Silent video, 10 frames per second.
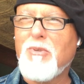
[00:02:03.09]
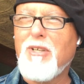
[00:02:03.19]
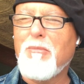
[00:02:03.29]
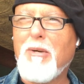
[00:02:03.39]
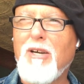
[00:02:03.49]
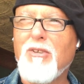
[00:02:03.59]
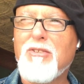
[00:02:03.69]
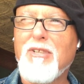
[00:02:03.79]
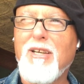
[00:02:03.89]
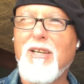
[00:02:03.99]
one about?
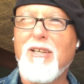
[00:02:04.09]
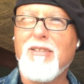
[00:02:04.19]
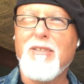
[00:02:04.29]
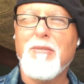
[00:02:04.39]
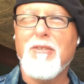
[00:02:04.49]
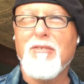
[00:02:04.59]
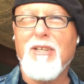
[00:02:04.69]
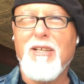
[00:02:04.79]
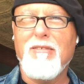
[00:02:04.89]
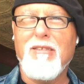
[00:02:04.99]

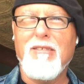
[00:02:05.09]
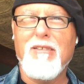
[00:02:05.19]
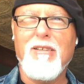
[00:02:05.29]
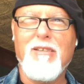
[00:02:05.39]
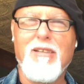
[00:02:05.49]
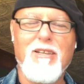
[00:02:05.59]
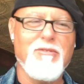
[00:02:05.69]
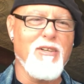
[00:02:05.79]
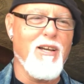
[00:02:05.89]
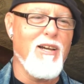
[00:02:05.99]
I
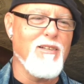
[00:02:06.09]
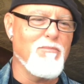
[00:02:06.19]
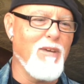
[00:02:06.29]
forgot.